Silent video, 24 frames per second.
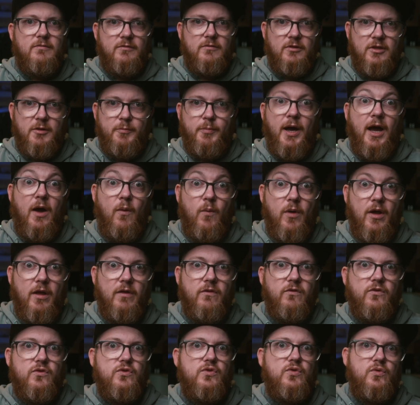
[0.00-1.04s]
the power
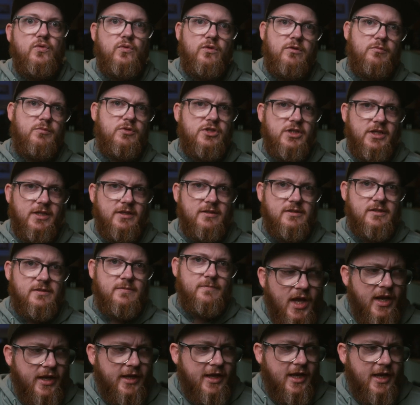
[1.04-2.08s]
to the machines.
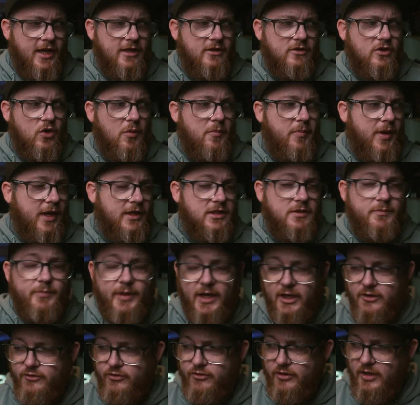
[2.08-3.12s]
And again, going back to
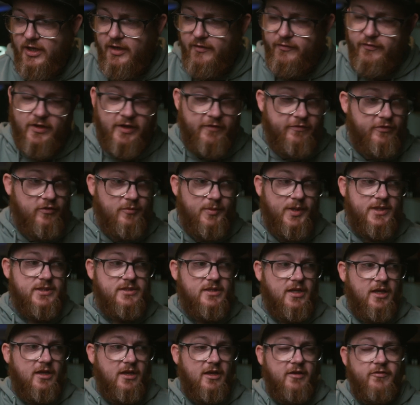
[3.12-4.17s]
battery life, if you missed
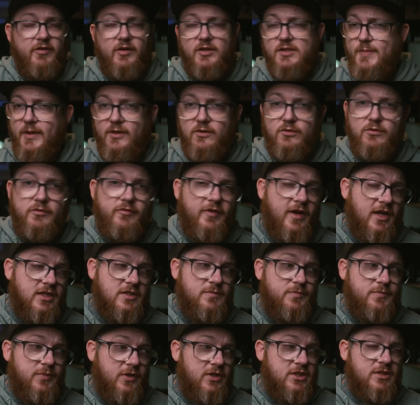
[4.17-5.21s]
it, if I speak too
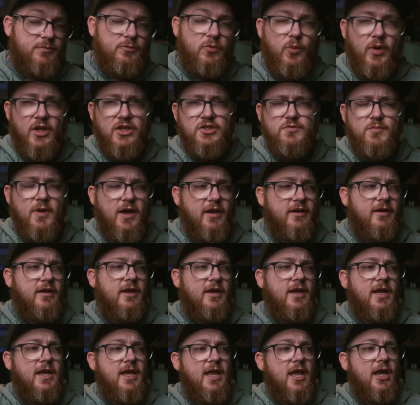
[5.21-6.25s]
fast because I'm a Welshman,
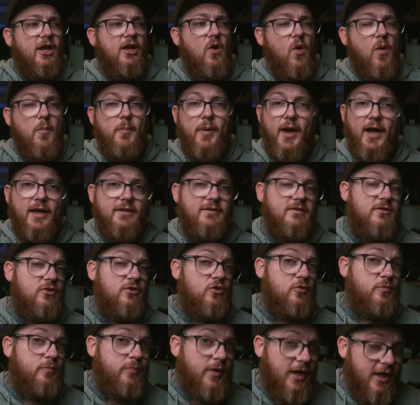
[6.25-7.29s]
going back
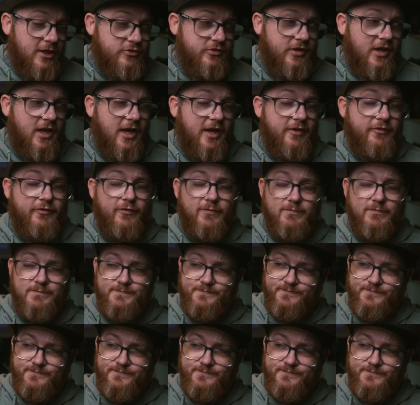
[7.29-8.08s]
to battery life,